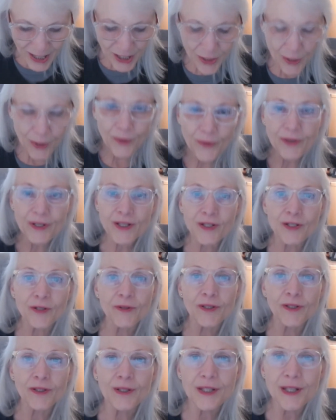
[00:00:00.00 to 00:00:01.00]
so
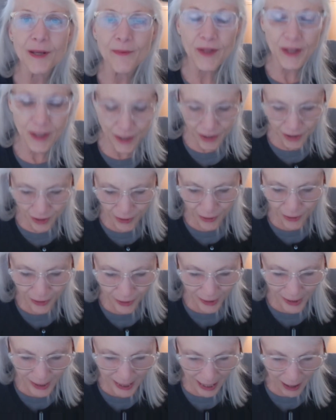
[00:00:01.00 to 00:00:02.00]
some of the student learning